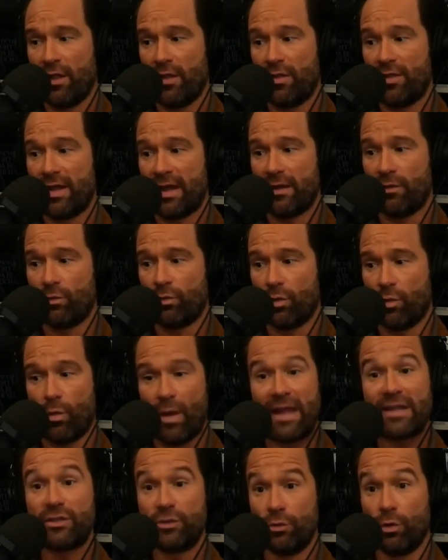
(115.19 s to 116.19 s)
that were
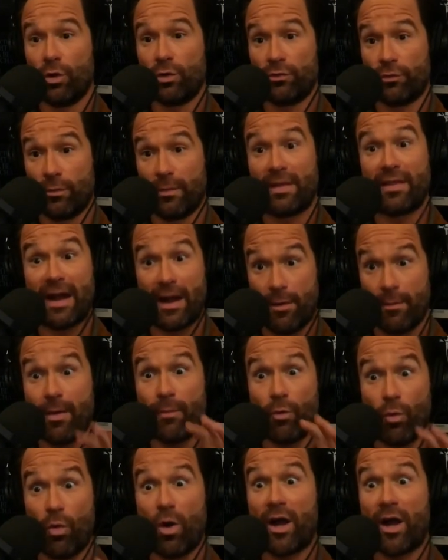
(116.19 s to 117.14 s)
way too old for me that I remember